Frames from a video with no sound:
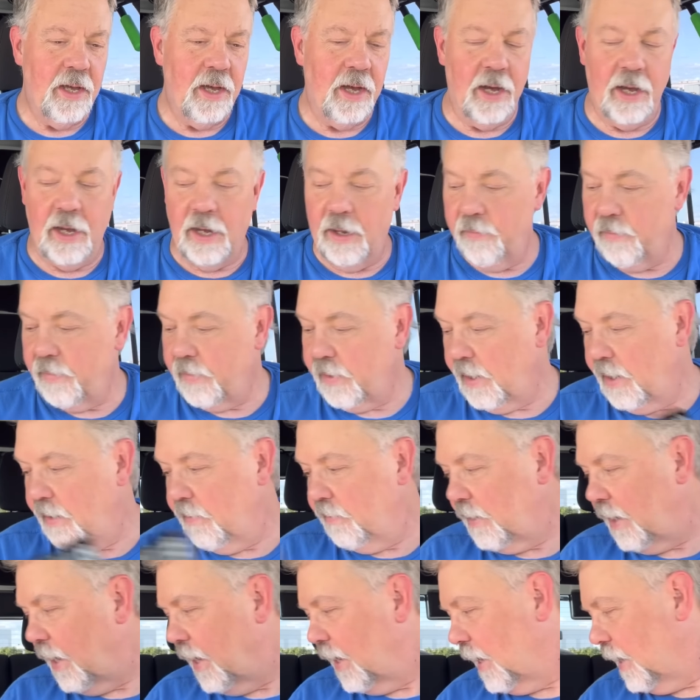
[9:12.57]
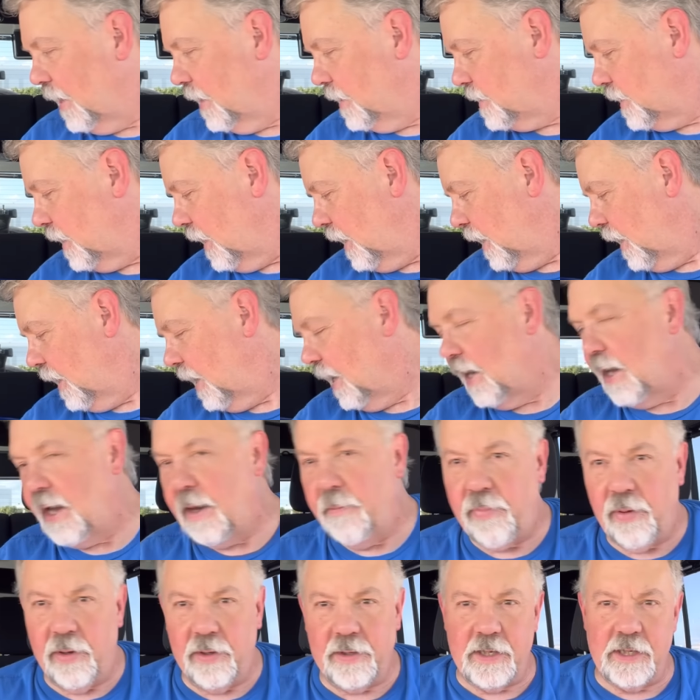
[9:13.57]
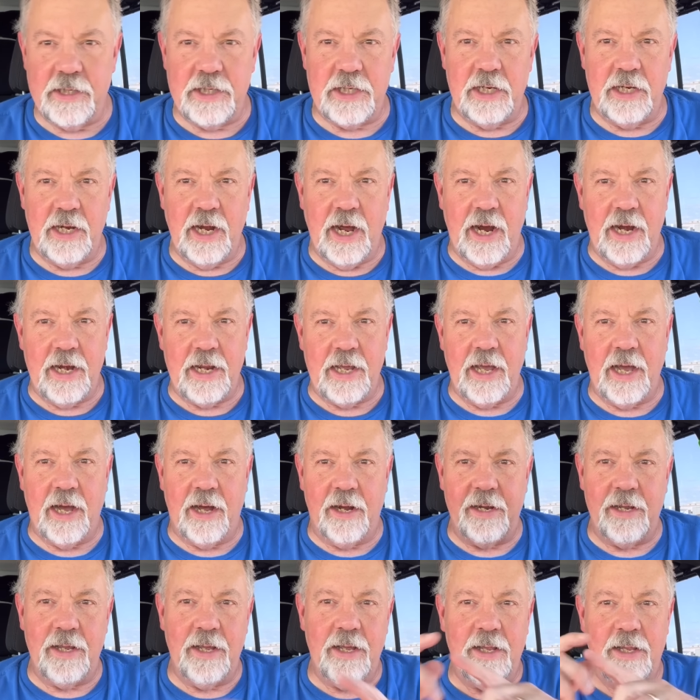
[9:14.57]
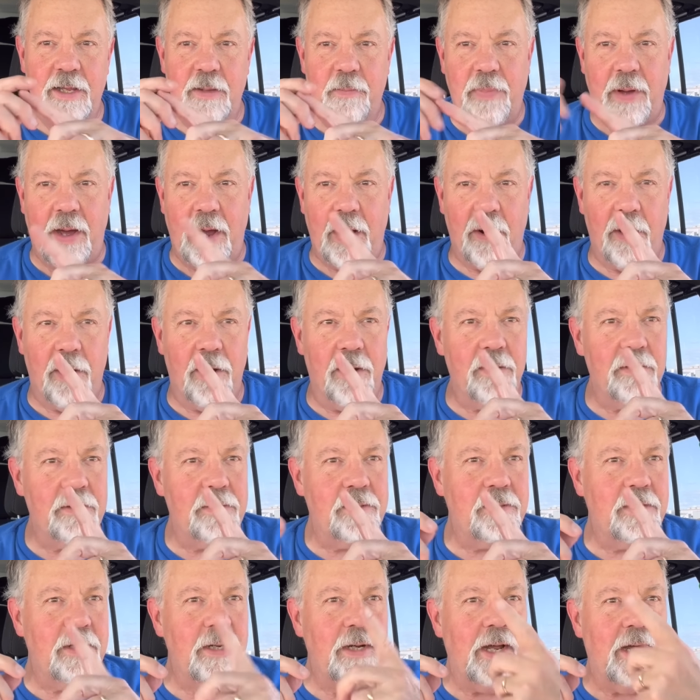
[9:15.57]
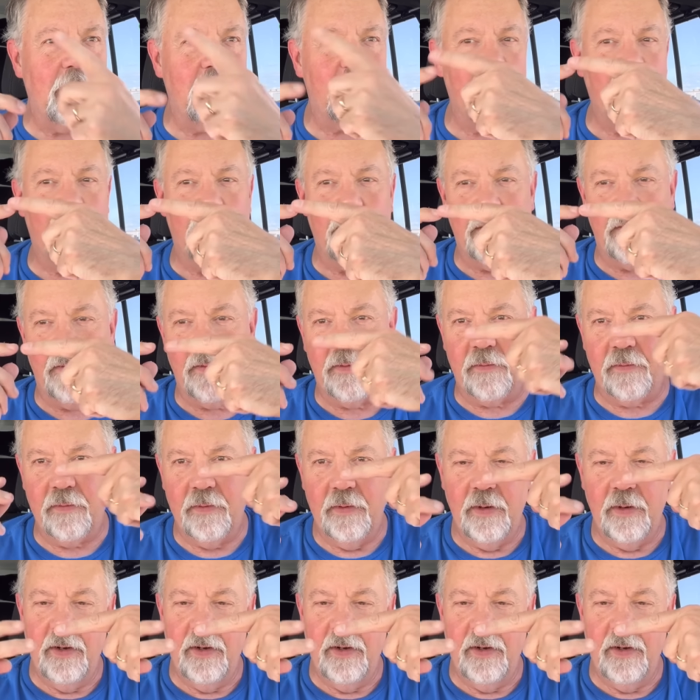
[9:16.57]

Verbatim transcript: Um, I, I gotta tell you, I pulled the G90 out and the power connector